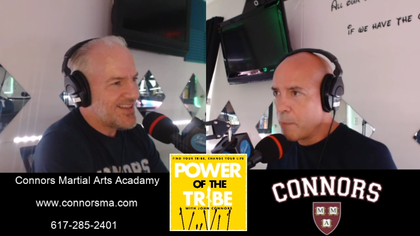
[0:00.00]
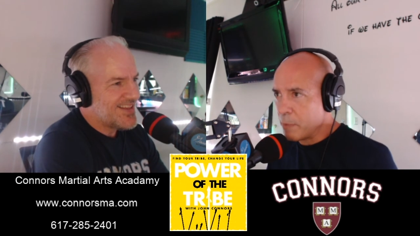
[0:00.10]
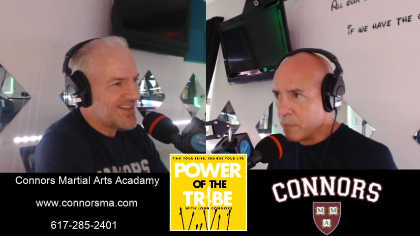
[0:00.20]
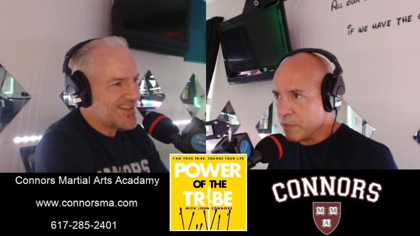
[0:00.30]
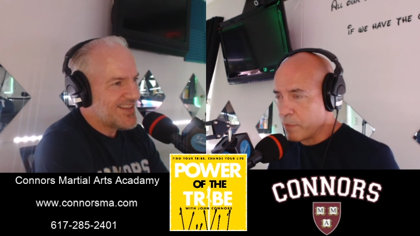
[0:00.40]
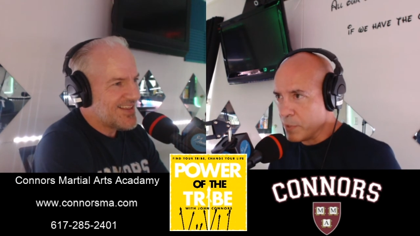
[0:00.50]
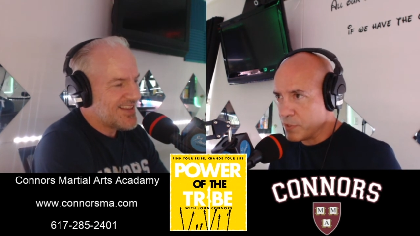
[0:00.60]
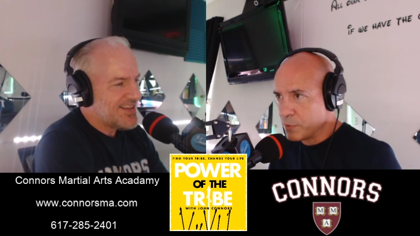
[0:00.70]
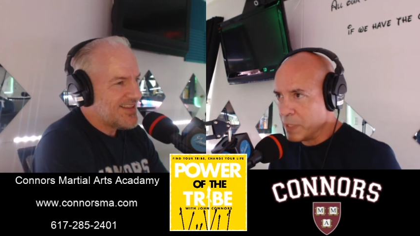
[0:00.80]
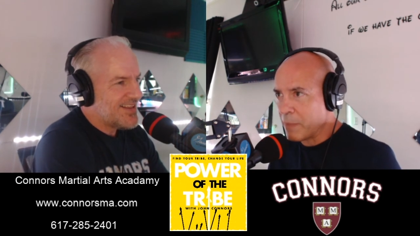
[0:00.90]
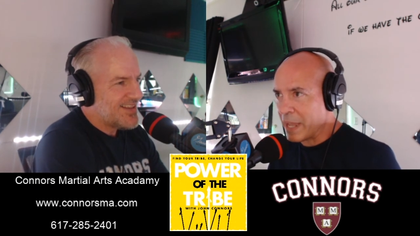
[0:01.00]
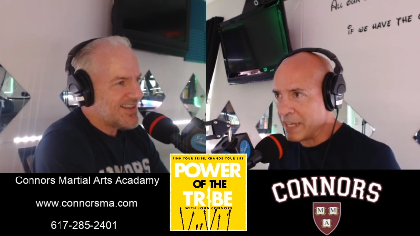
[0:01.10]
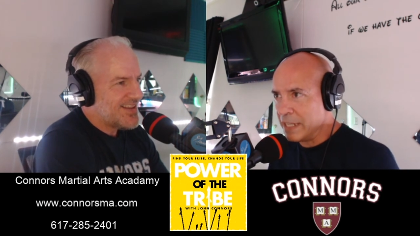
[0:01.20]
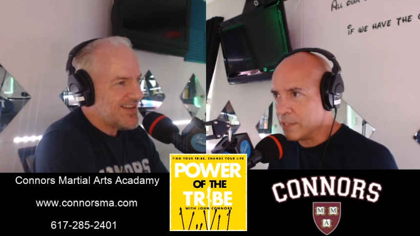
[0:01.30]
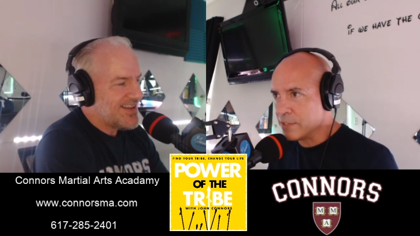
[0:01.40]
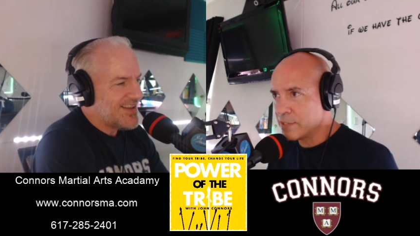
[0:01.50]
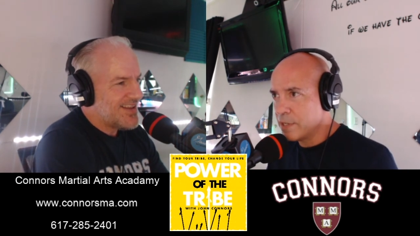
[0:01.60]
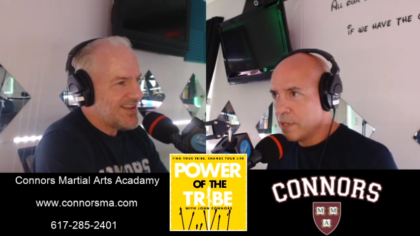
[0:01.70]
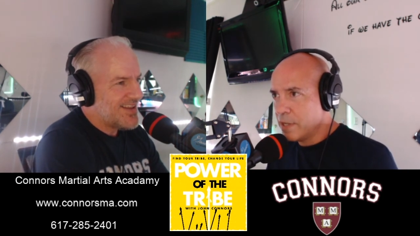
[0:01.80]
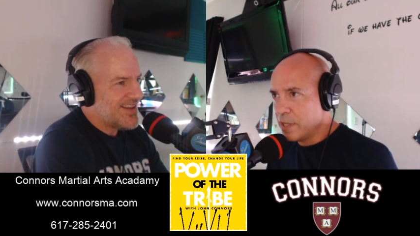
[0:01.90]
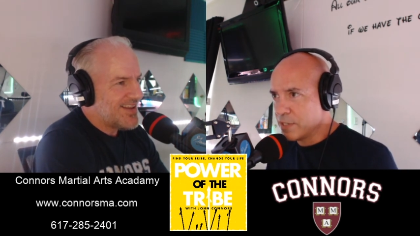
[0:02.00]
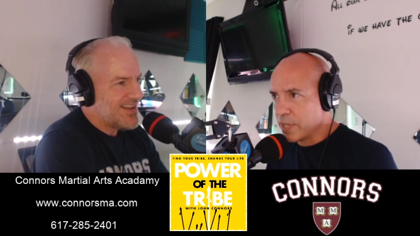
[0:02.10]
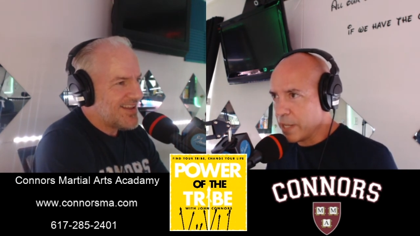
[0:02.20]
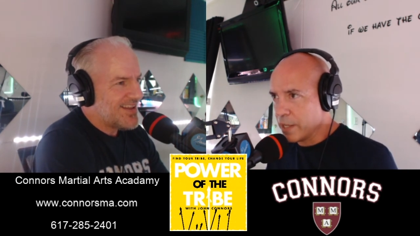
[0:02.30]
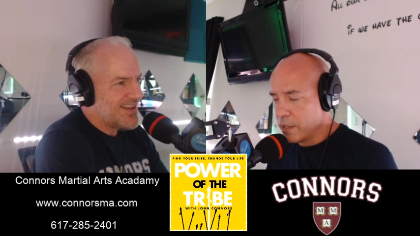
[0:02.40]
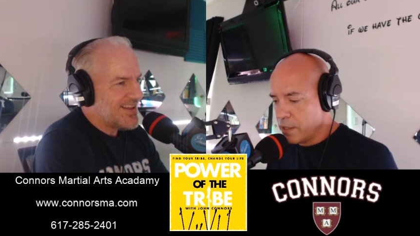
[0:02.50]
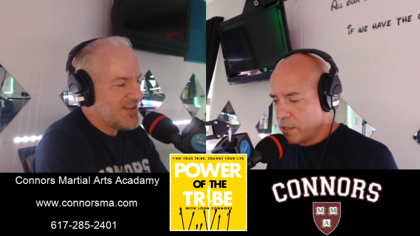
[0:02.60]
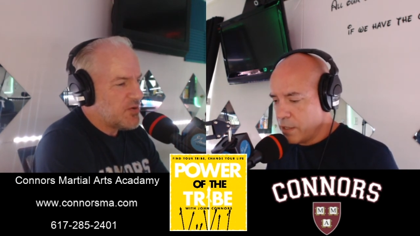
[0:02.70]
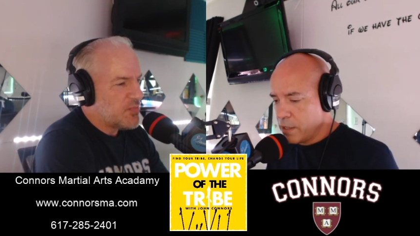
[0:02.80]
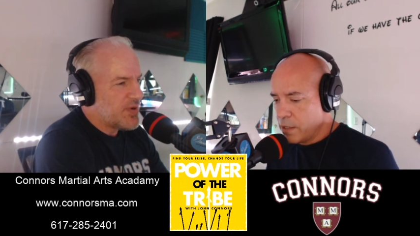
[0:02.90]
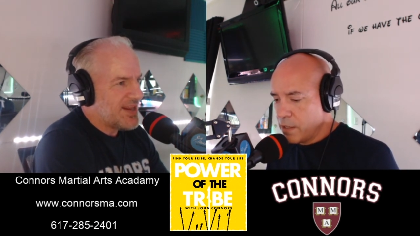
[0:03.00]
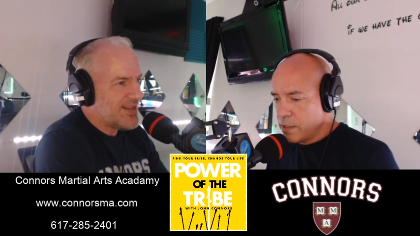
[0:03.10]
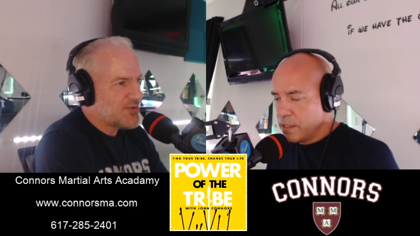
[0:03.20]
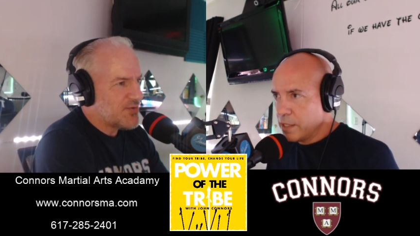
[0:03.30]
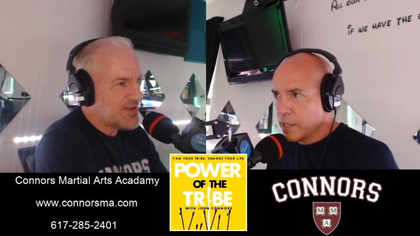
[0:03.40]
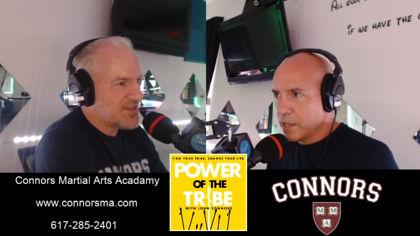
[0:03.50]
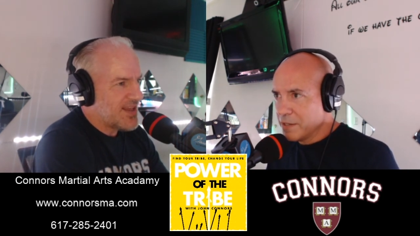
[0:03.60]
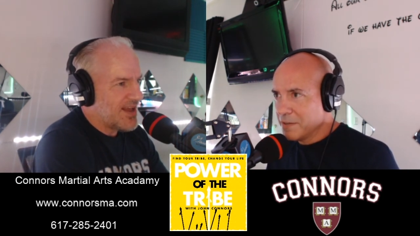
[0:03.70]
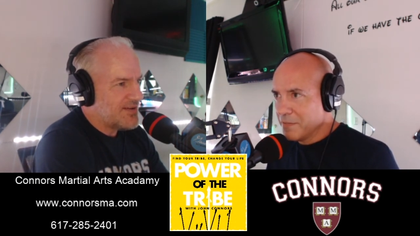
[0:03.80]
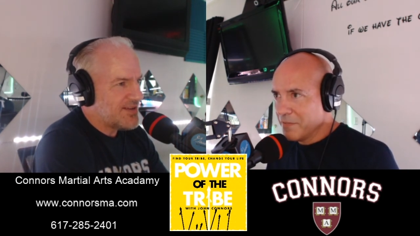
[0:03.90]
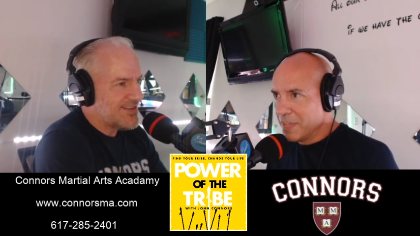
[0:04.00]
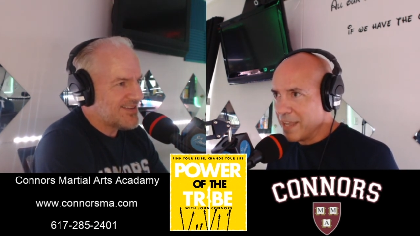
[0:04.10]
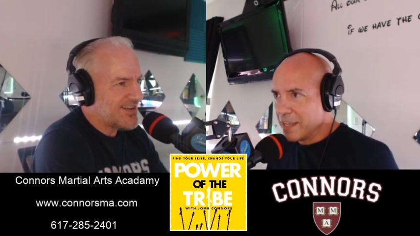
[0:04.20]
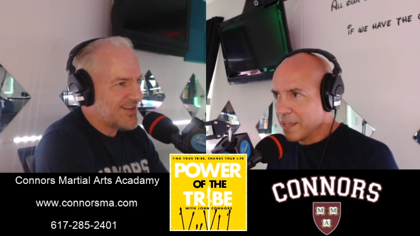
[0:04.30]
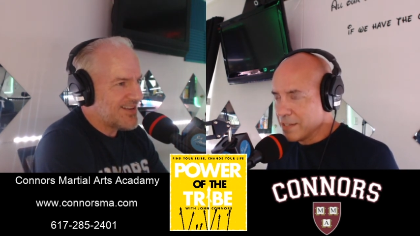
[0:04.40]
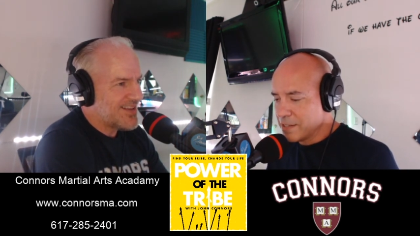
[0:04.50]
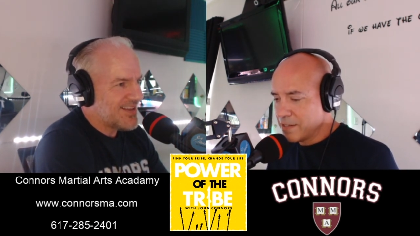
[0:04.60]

Speaker 1: at me from between my knees, and he's like, and you're pinning his wrist down. Yeah, he goes,